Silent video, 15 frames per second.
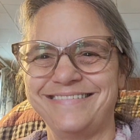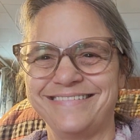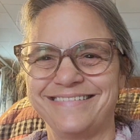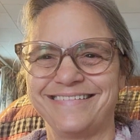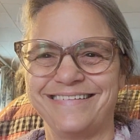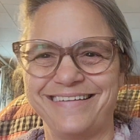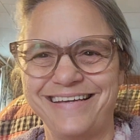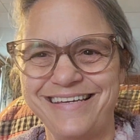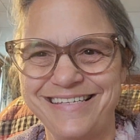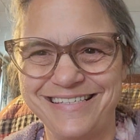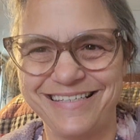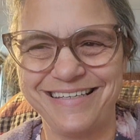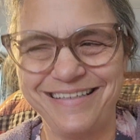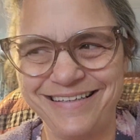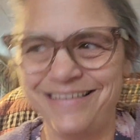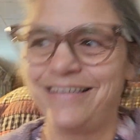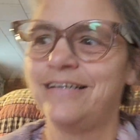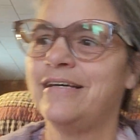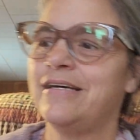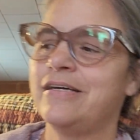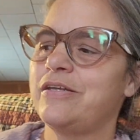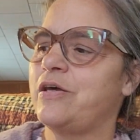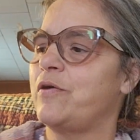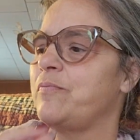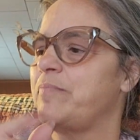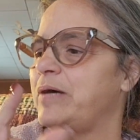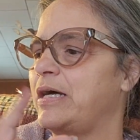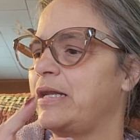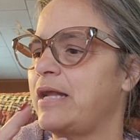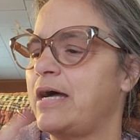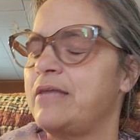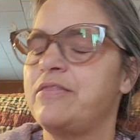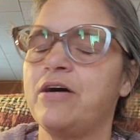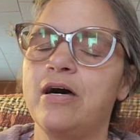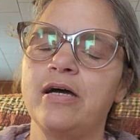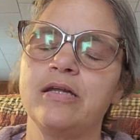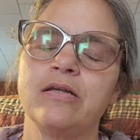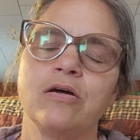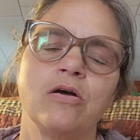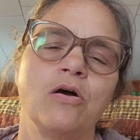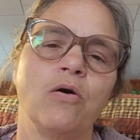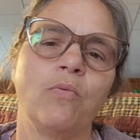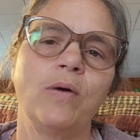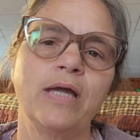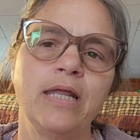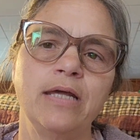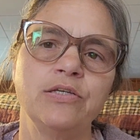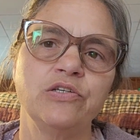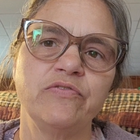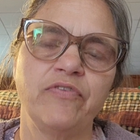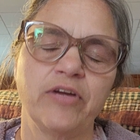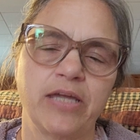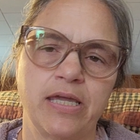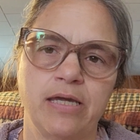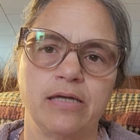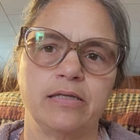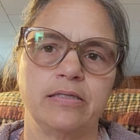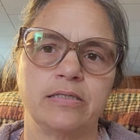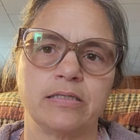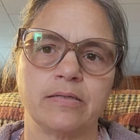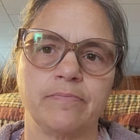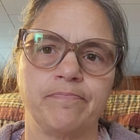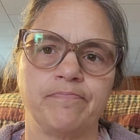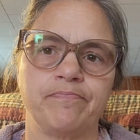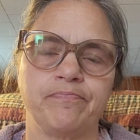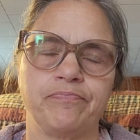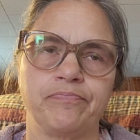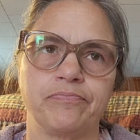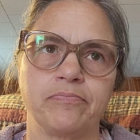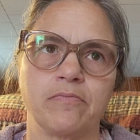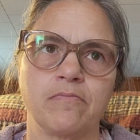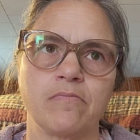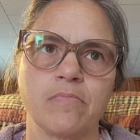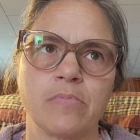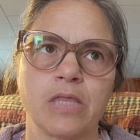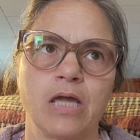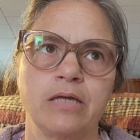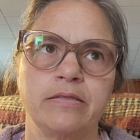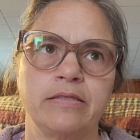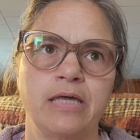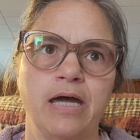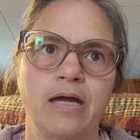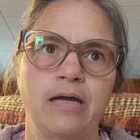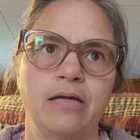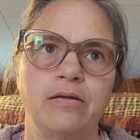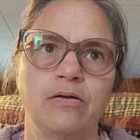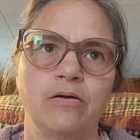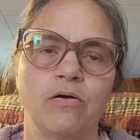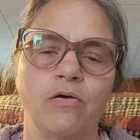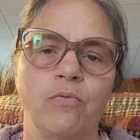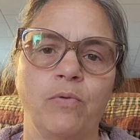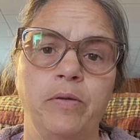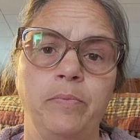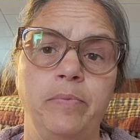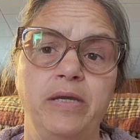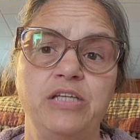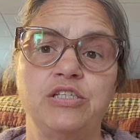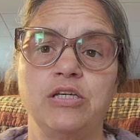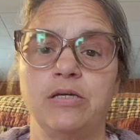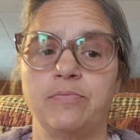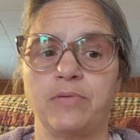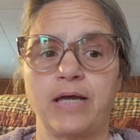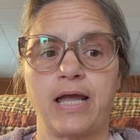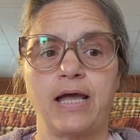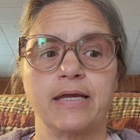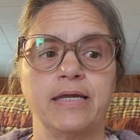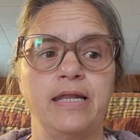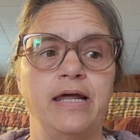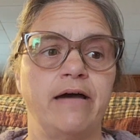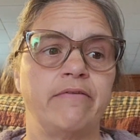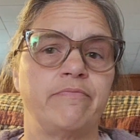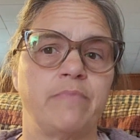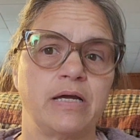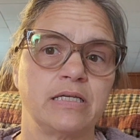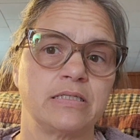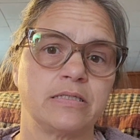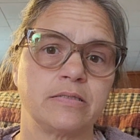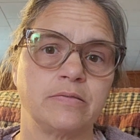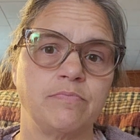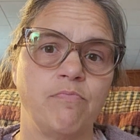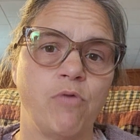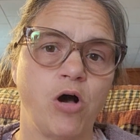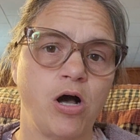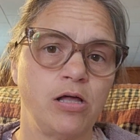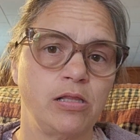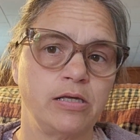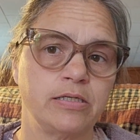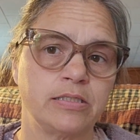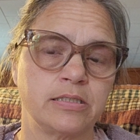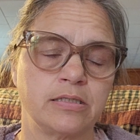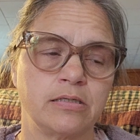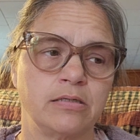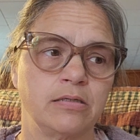Lazy. No, but I thought, what can I do for kids that would be cheap? Like I can have my smallest